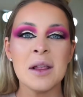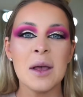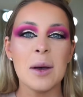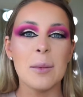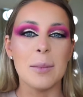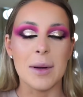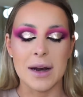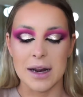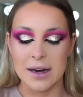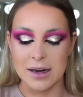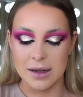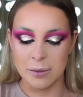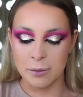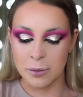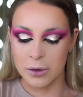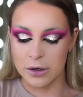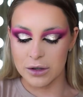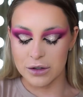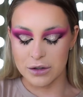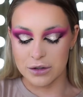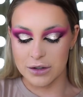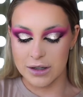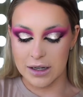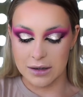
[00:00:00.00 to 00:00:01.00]
But I didn't
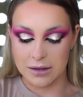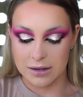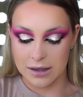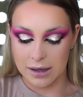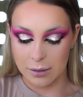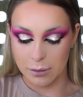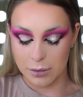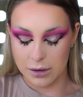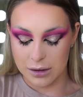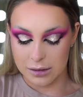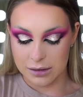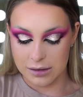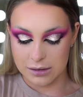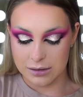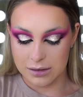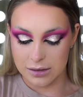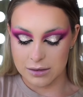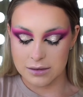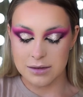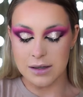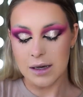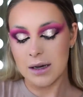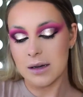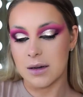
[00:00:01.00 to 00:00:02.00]
want to do that on camera because I
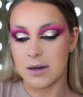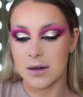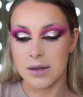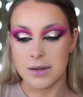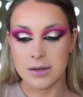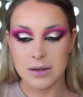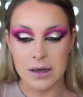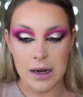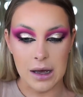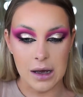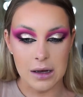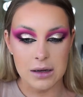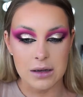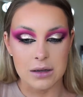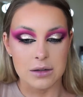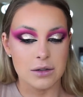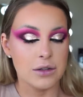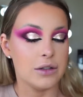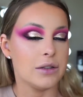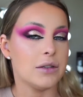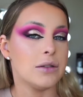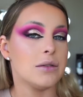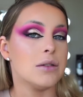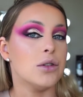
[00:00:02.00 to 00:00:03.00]
was like, oh, nah, I'll
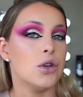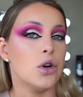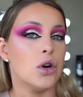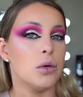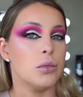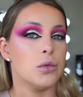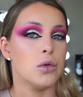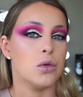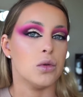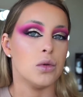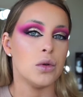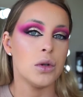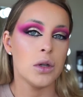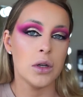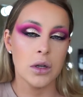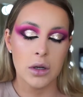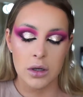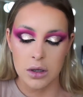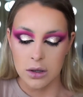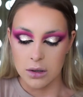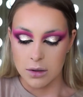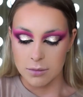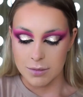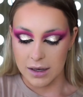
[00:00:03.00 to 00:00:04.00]
just do a normal
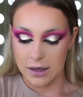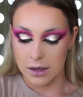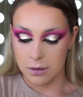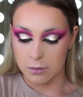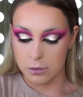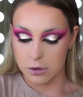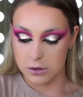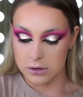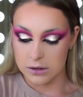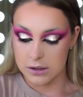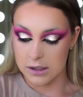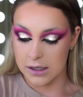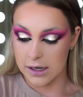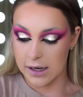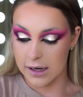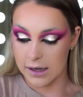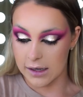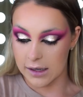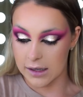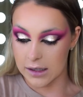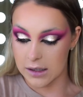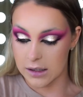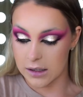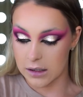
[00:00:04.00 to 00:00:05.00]
makeup look
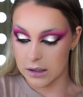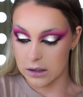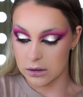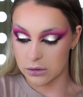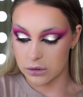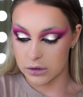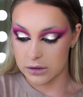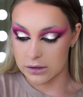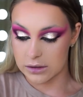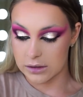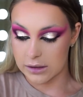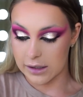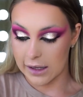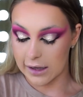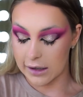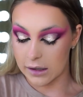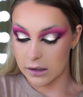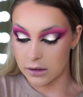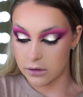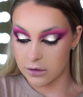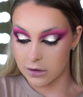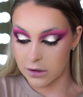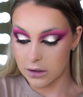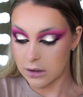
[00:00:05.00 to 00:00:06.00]
today and then I'll just
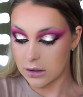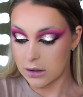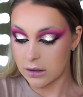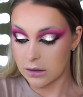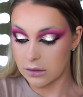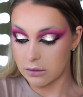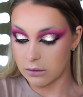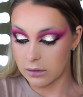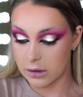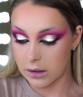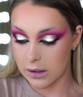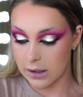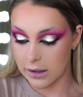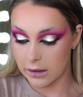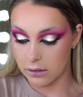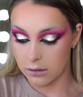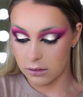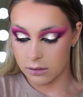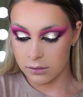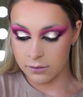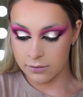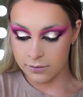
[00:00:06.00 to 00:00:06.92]
later turn it into a clown.